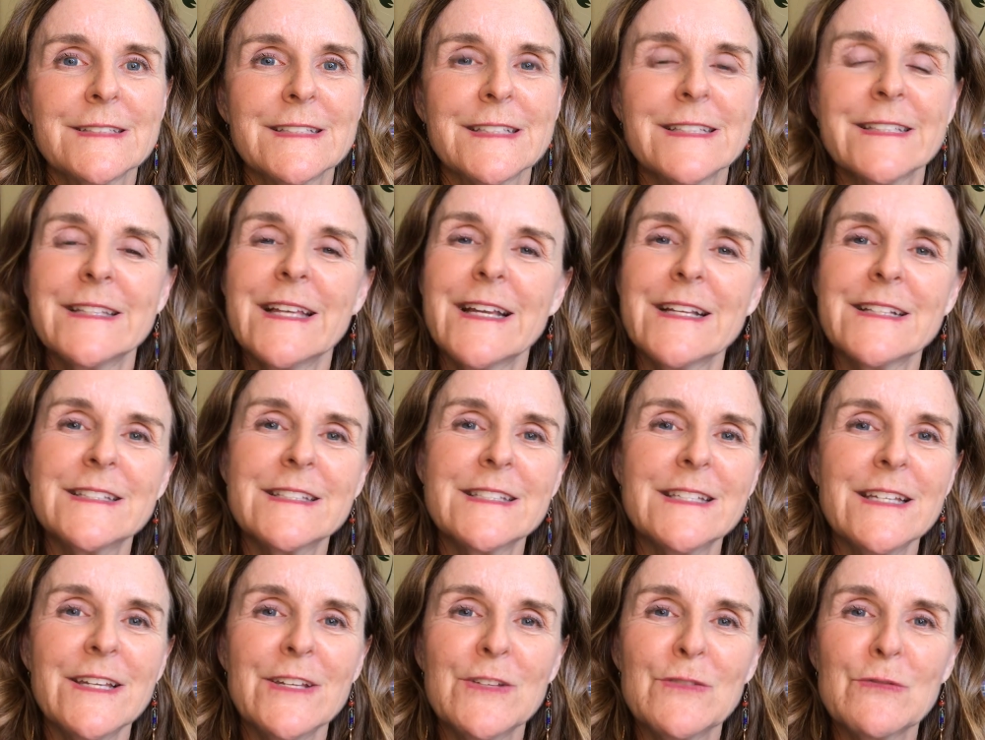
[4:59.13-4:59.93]
And
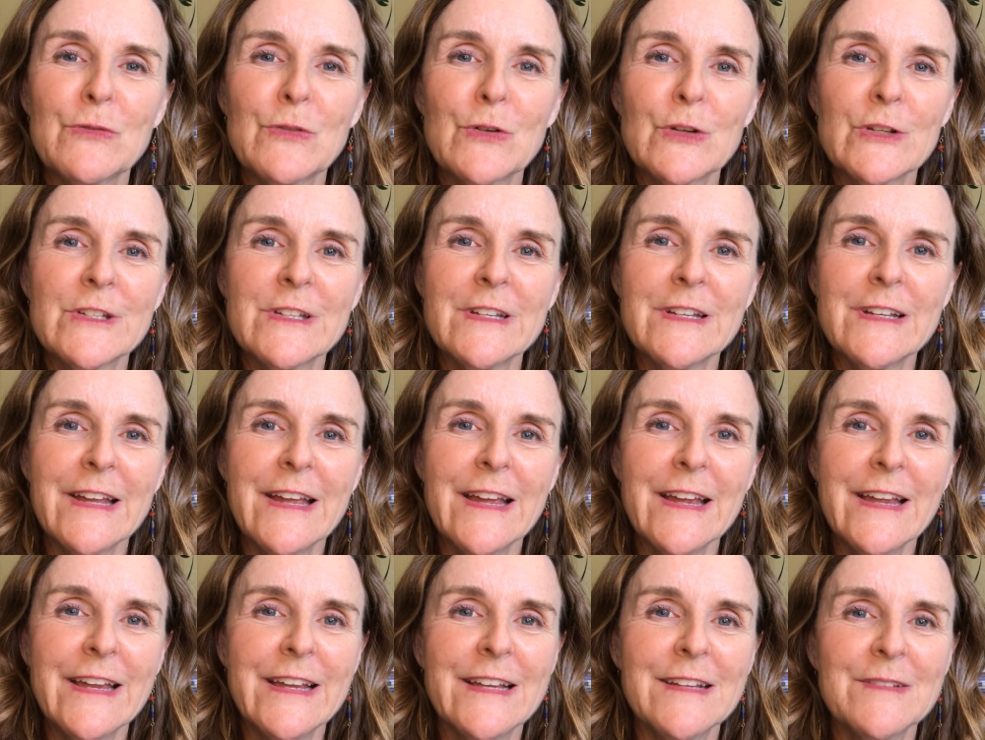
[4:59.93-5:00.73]
that's it for
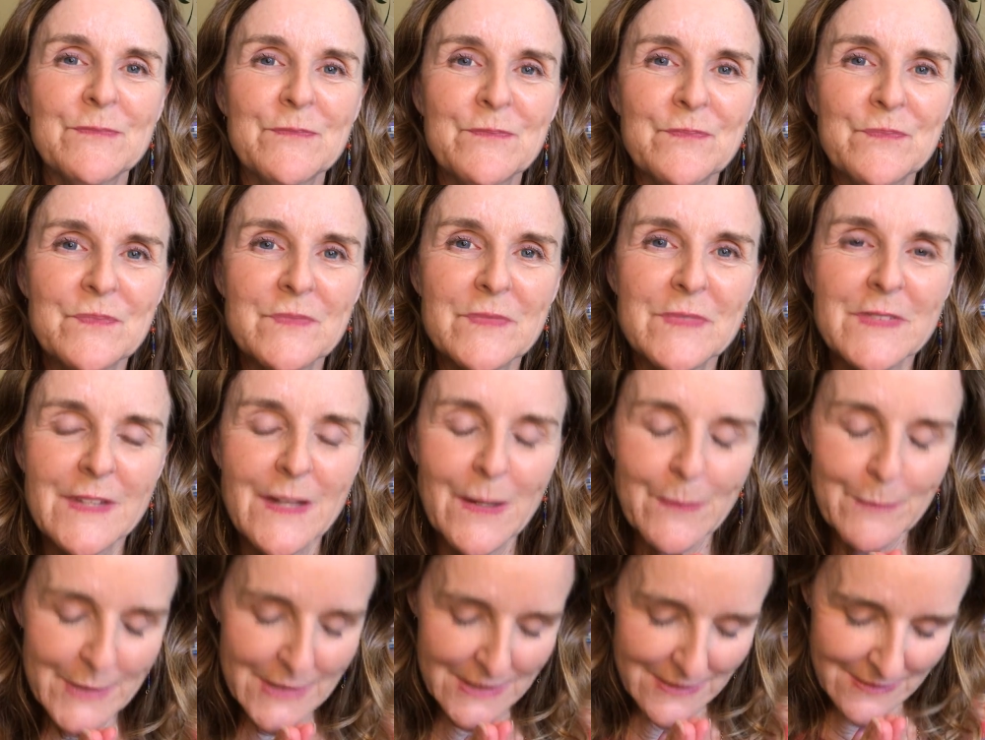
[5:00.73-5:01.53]
today.
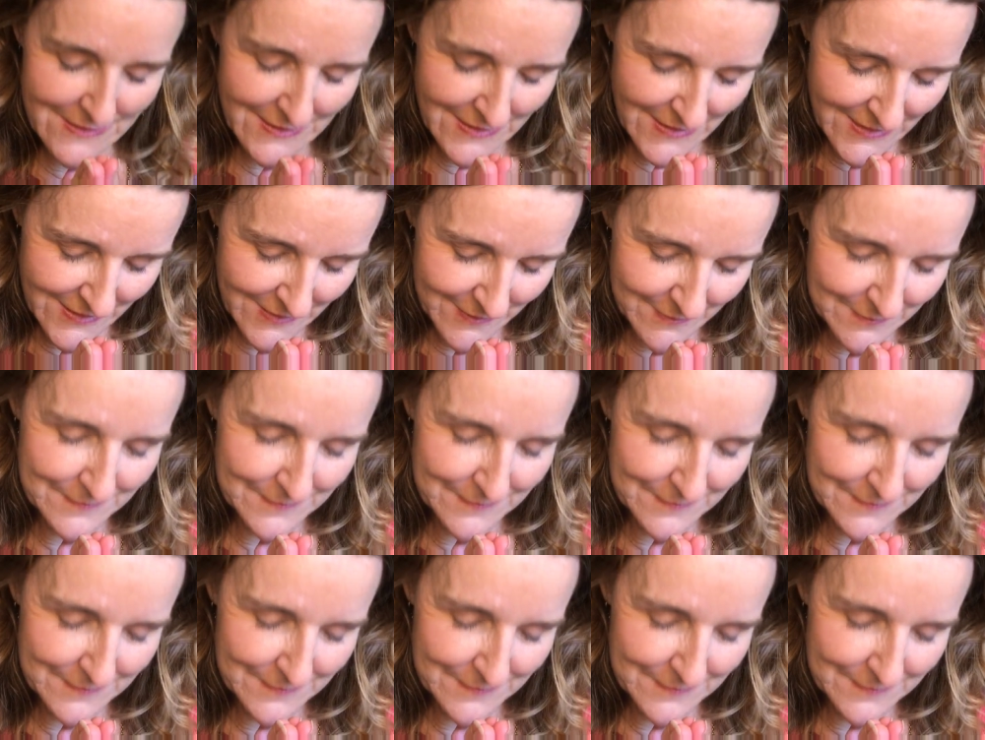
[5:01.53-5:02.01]
Namaste.